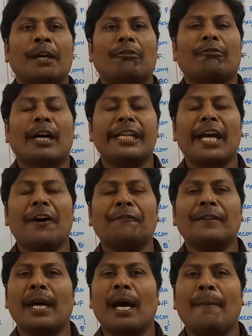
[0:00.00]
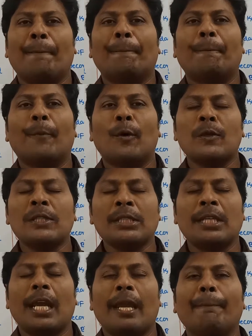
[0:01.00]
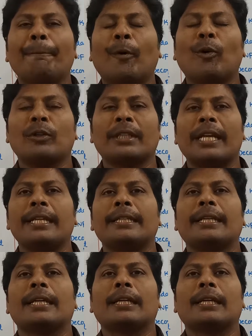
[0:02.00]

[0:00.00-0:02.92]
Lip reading: one of the most important